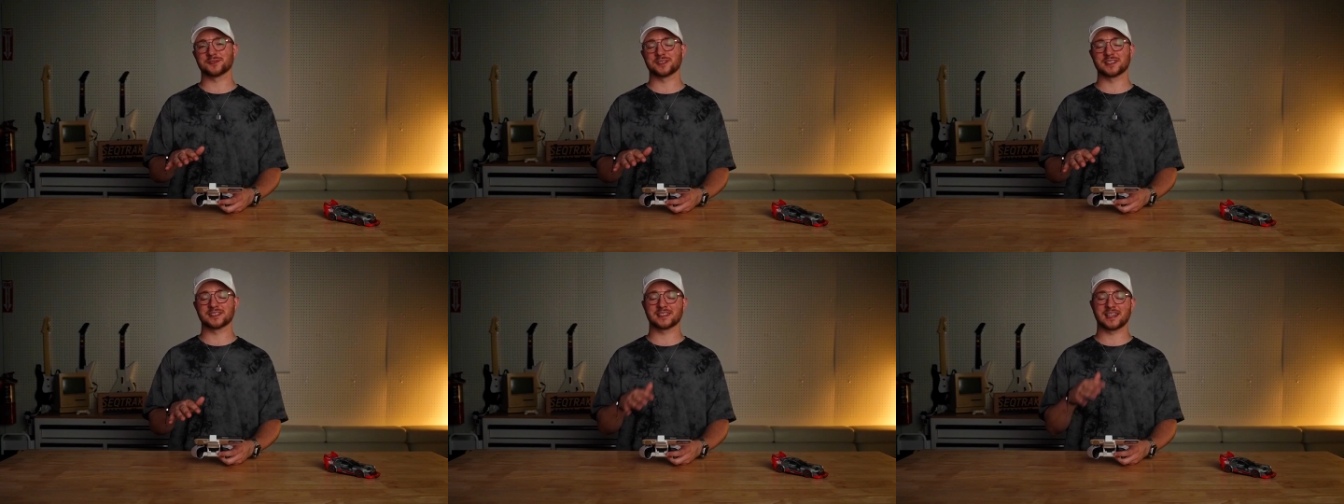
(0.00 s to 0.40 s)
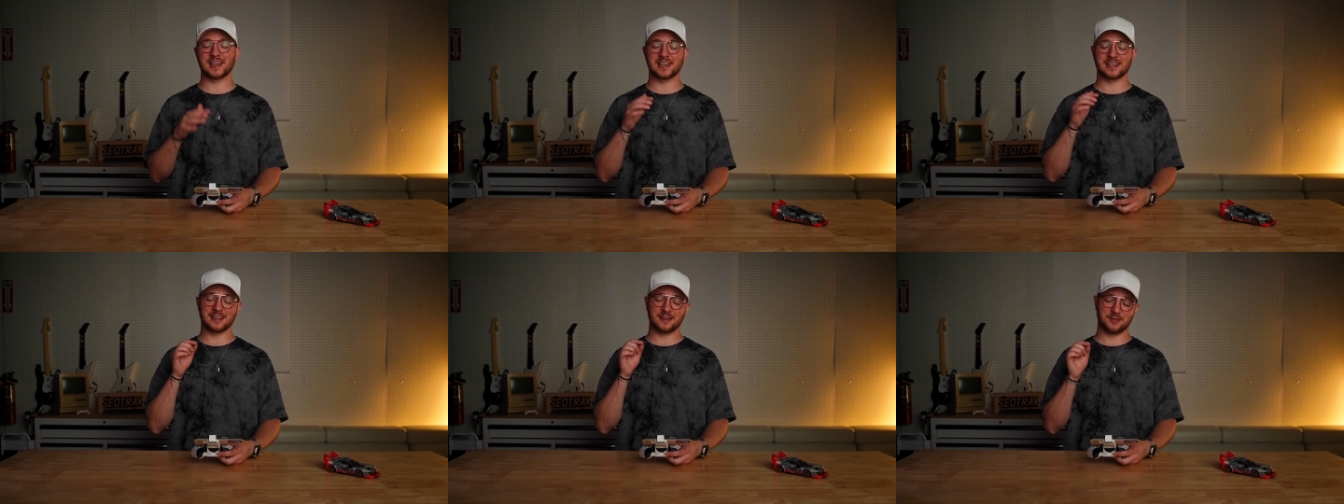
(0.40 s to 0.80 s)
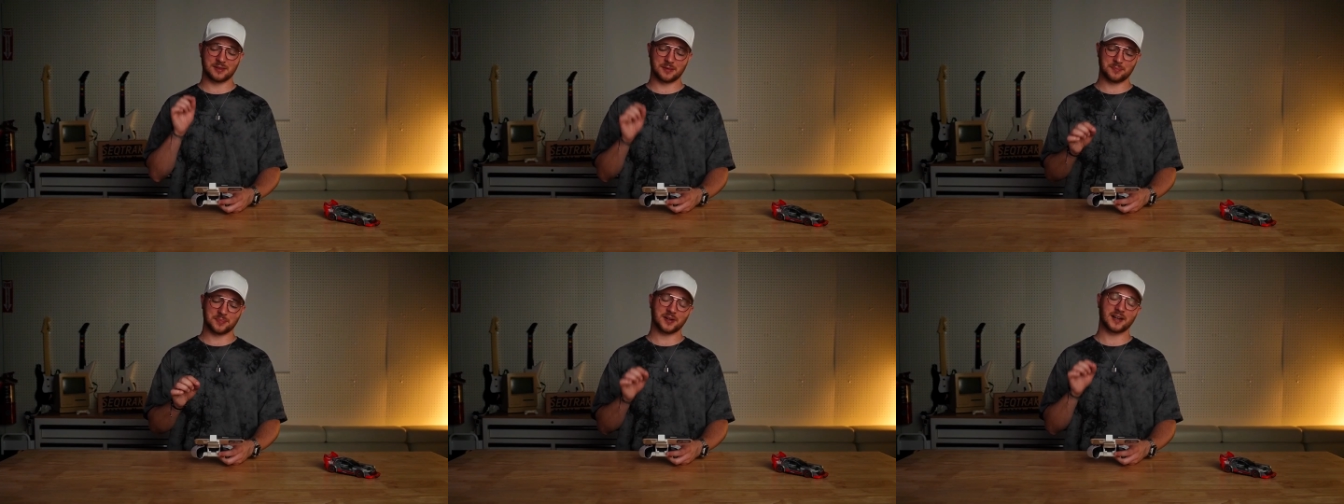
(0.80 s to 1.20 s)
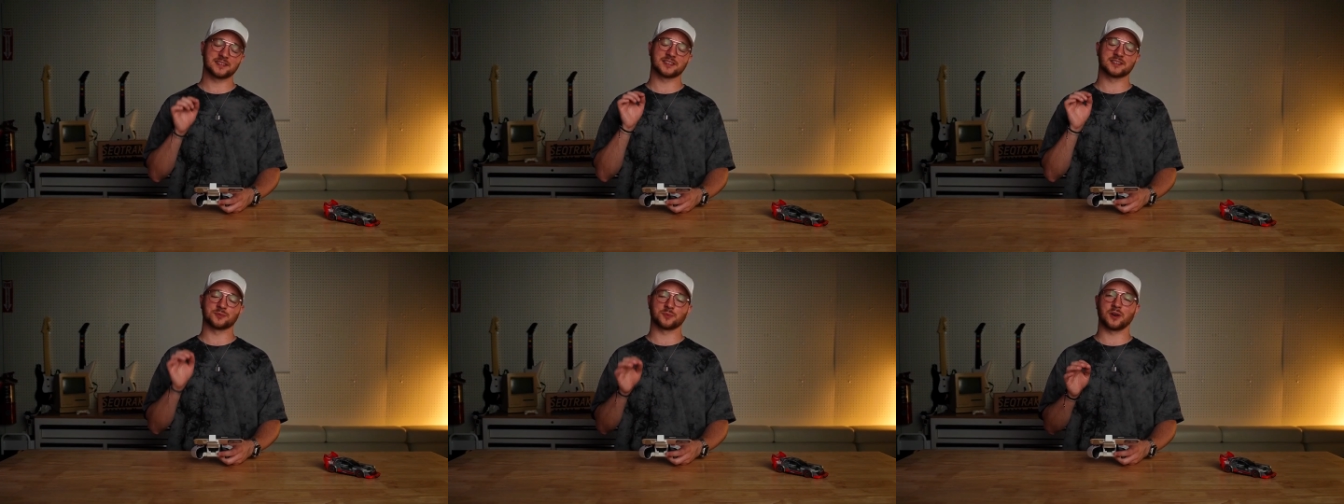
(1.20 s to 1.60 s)
for this, and the
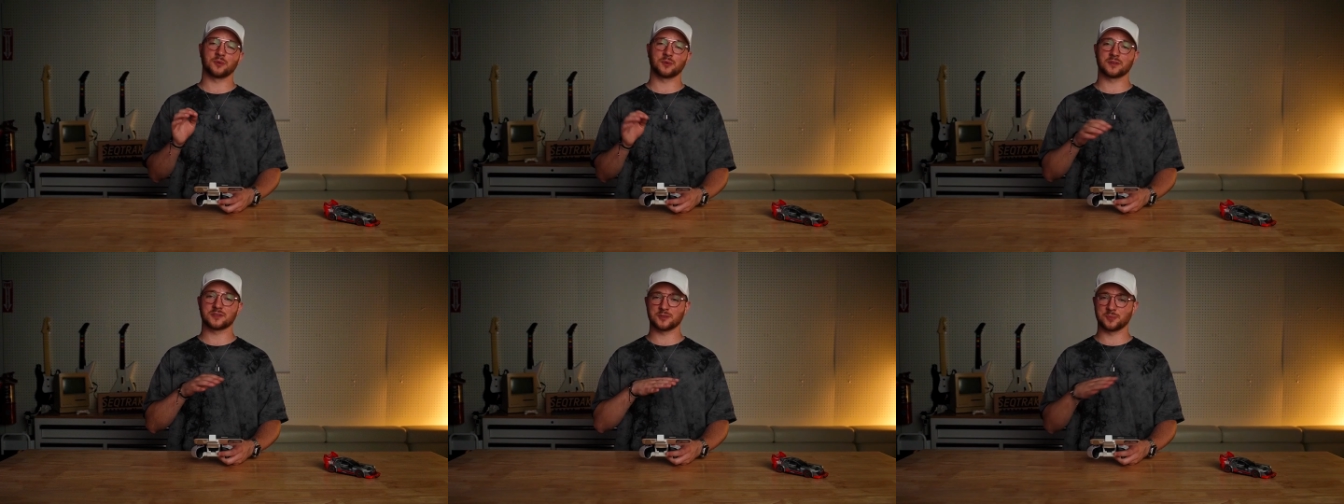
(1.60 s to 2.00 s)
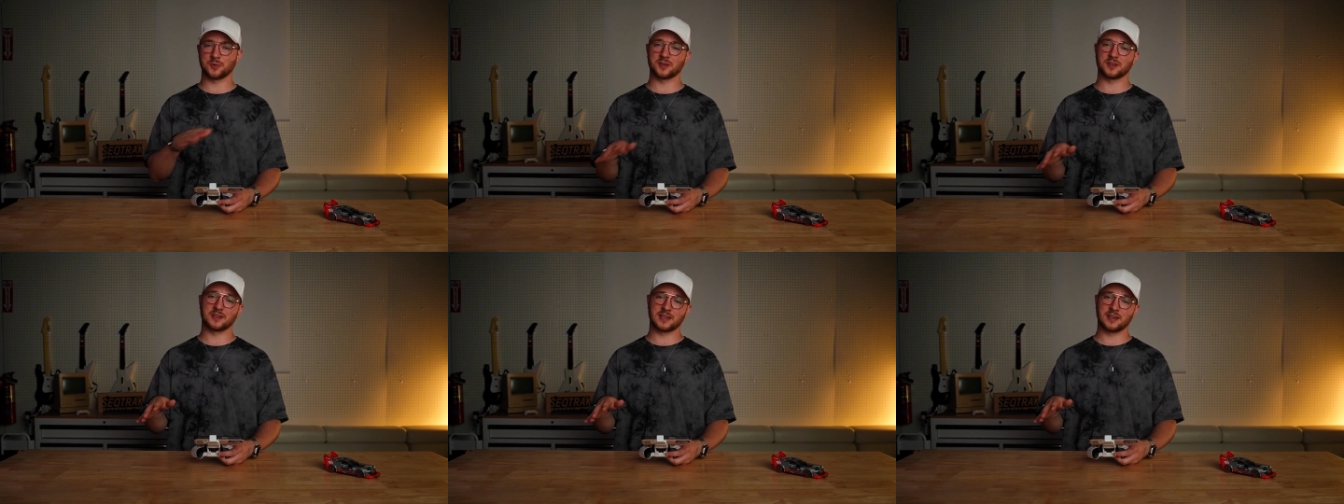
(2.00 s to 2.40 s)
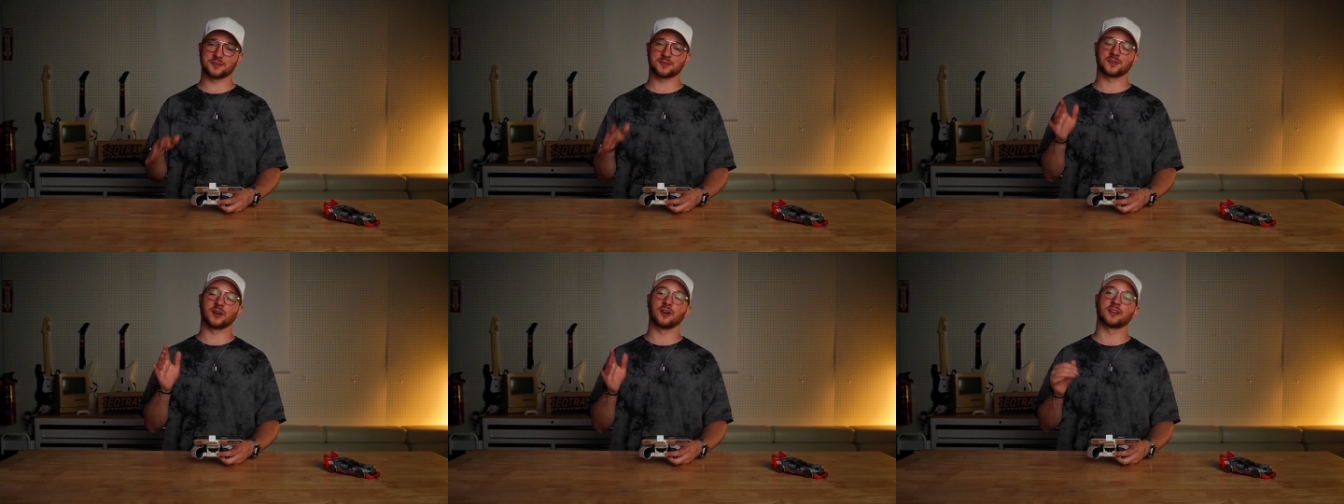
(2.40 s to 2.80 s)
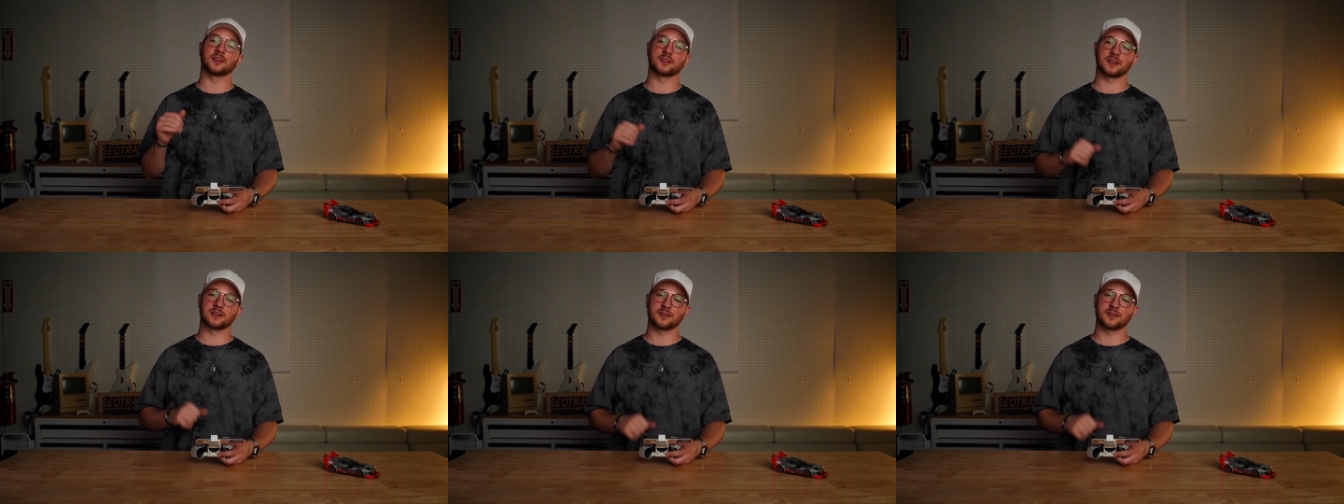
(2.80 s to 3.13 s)
price is well worth supporting the devs for all that they